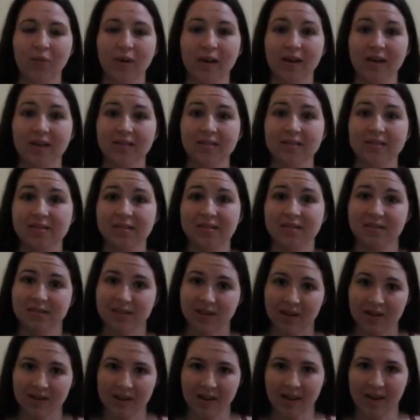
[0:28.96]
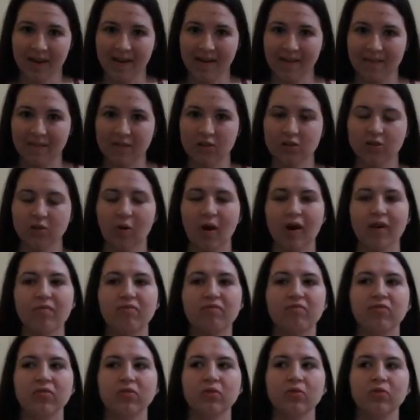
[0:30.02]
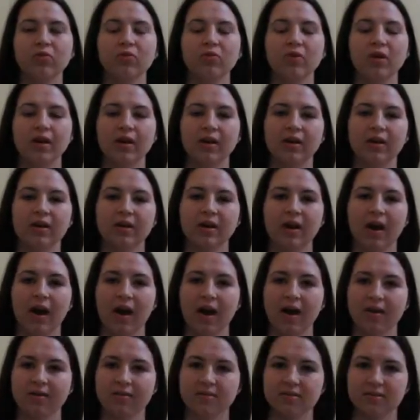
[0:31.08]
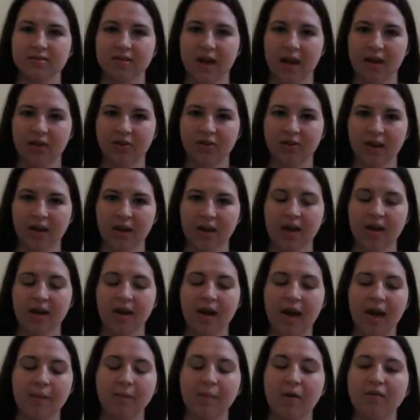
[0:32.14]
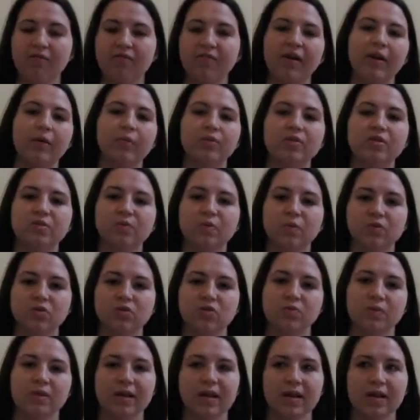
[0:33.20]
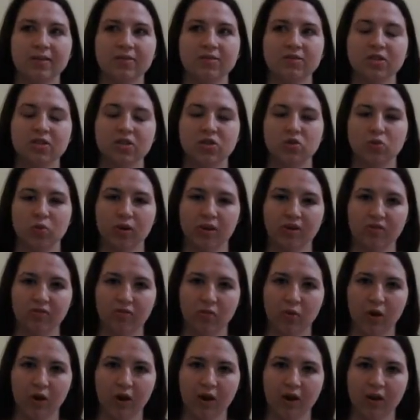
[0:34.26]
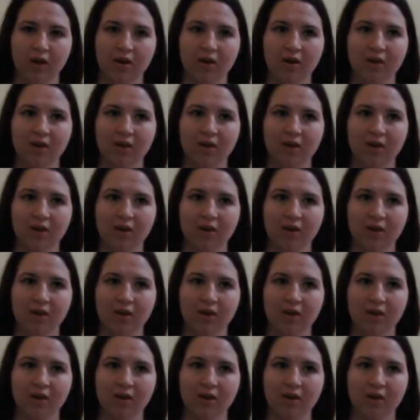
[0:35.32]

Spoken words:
is Sunday, so I flew in on Saturday and my flight was supposed to be at 6:24.